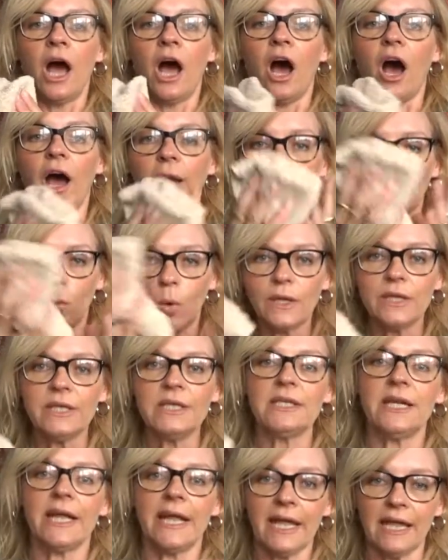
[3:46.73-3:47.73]
I
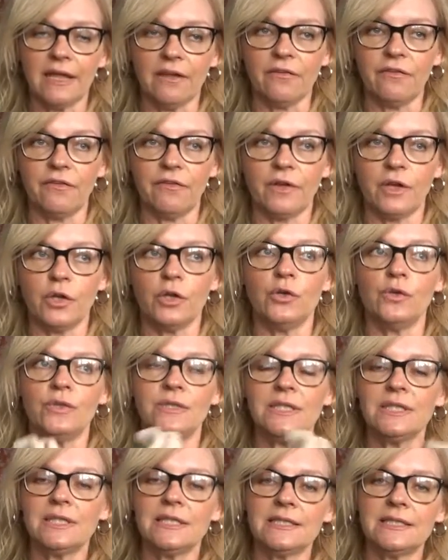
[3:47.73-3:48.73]
wonder if
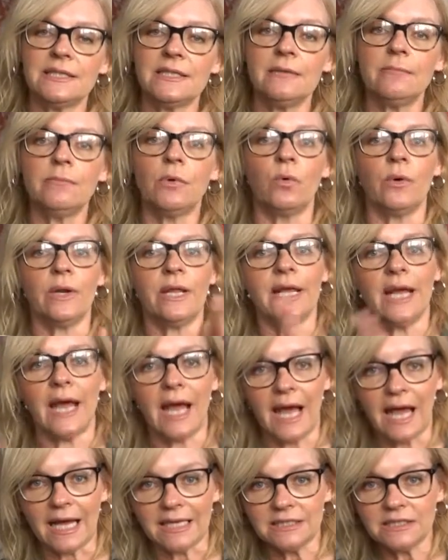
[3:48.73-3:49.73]
using this in the morning
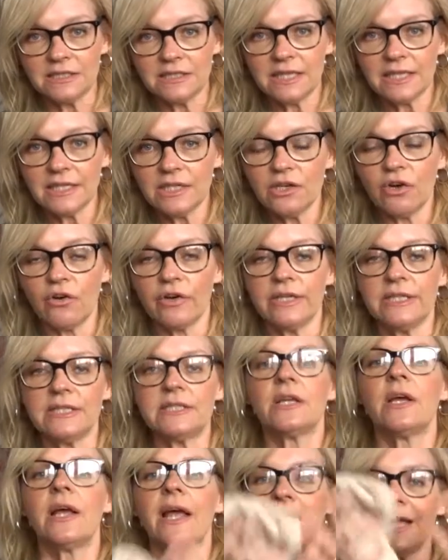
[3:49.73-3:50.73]
and at
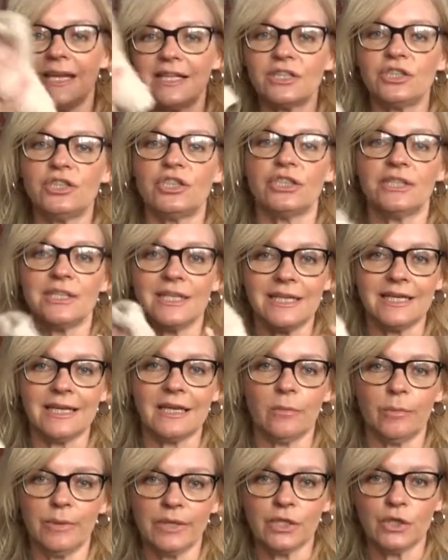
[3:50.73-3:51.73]
night, it's just a
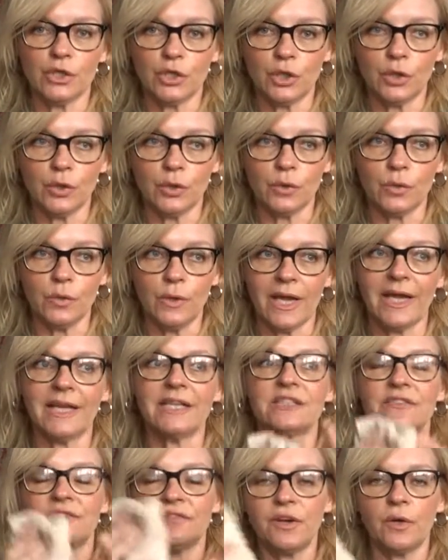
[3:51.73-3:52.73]
little bit too
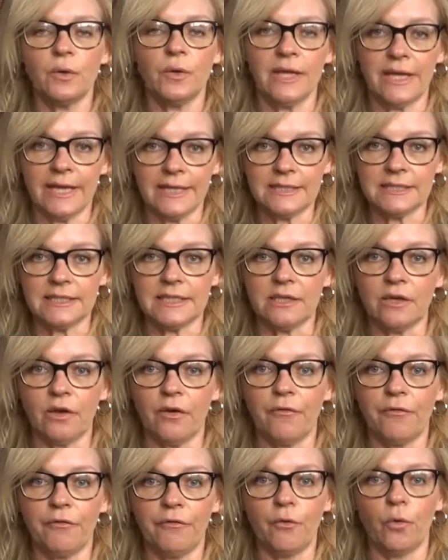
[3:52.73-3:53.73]
exfoliating
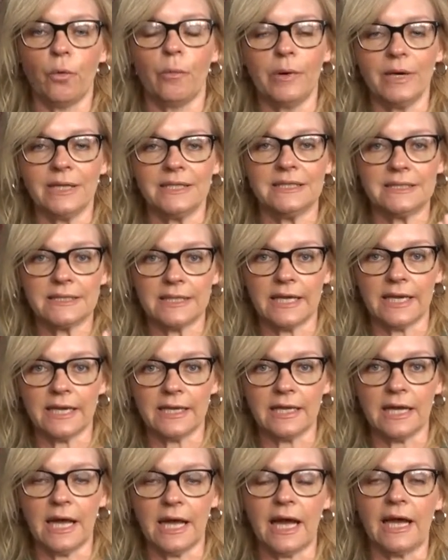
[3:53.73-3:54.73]
for my
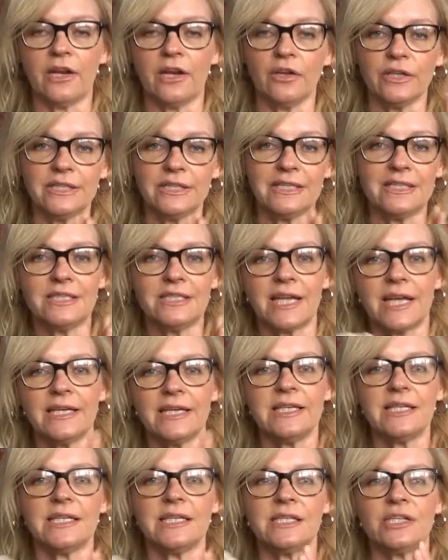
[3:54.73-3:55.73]
skin, and I
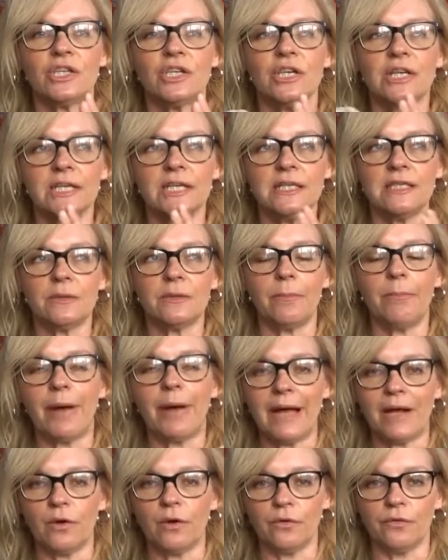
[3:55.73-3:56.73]
tended to need to
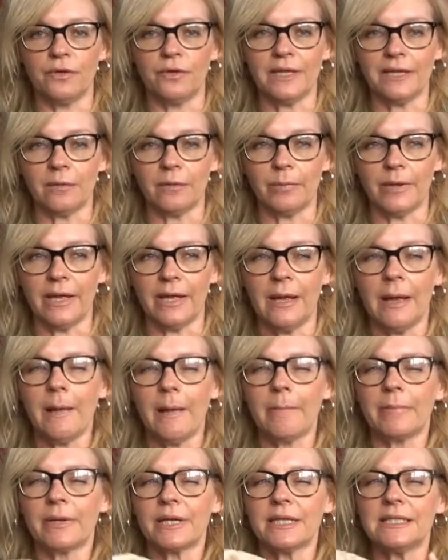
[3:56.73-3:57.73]
back off a little bit,
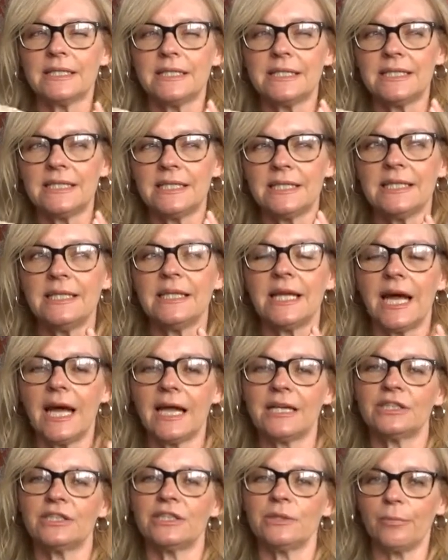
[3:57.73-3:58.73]
but I didn't
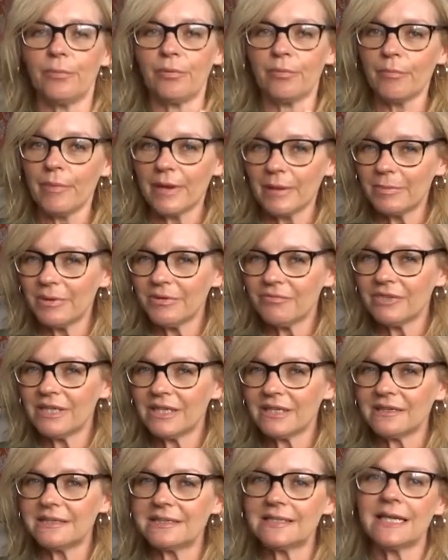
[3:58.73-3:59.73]
actually maybe
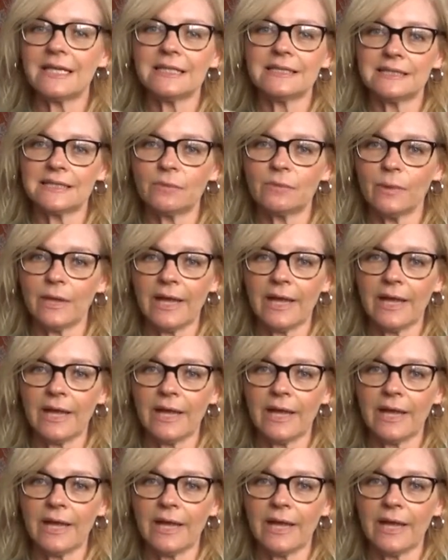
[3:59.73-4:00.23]
realize that until we